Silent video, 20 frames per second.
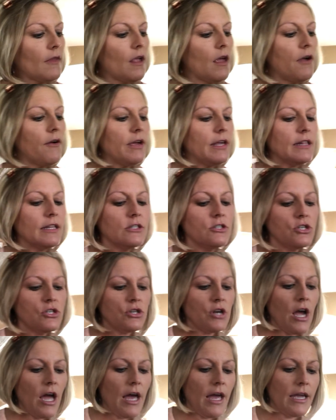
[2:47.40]
All right, let's
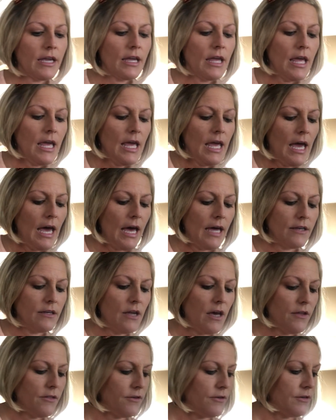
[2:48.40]
try
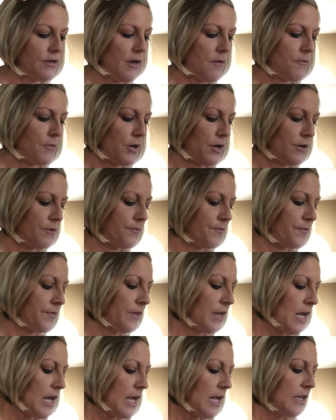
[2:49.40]
another number.
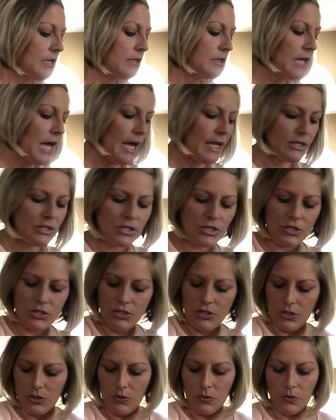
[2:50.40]
Let's
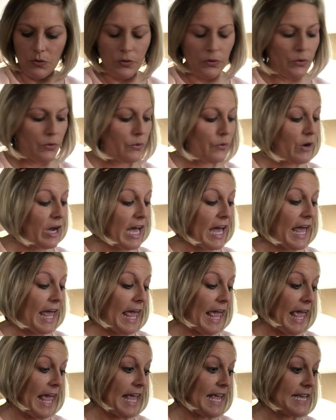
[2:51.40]
do
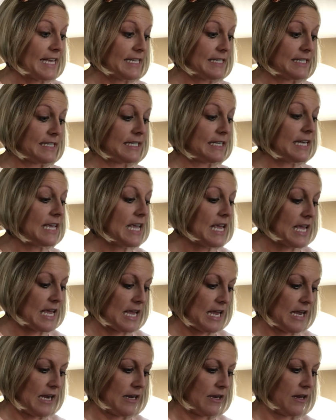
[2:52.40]

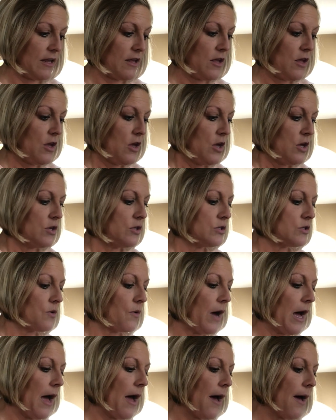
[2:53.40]
18. So
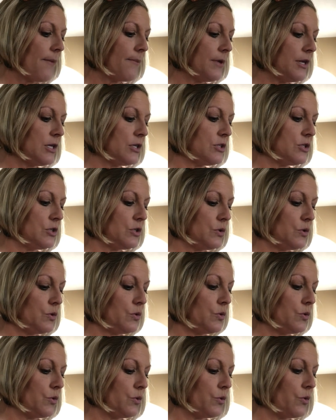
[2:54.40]
I'm gonna
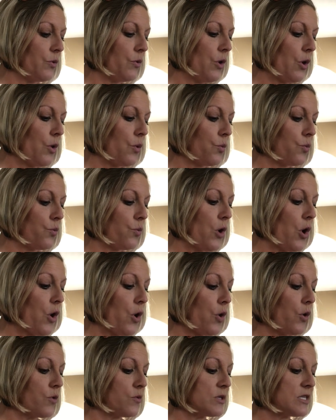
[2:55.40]
do
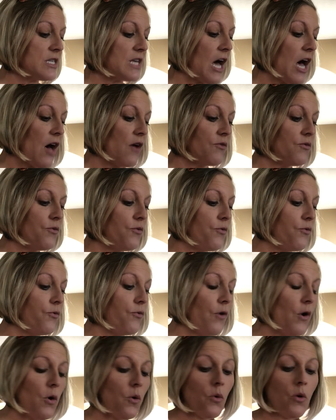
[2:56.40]
rows of
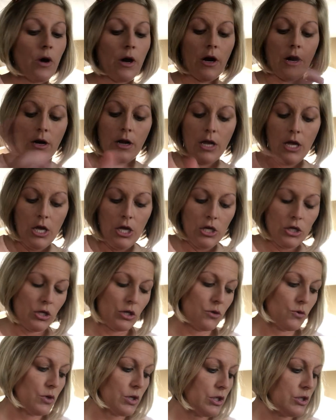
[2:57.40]
4.
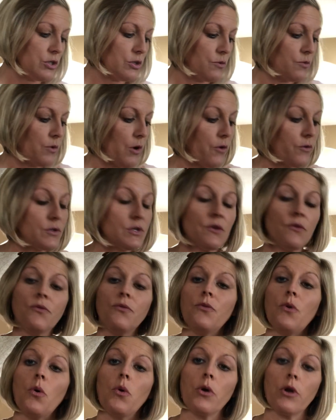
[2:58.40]
You could do rows of
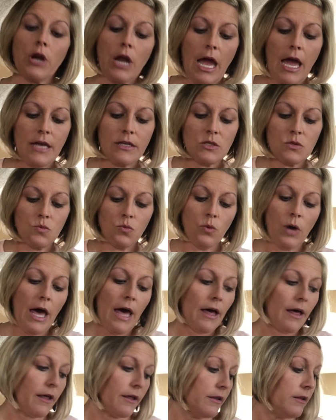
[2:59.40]
4 as
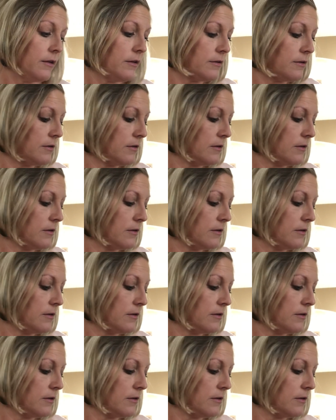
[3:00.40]
well.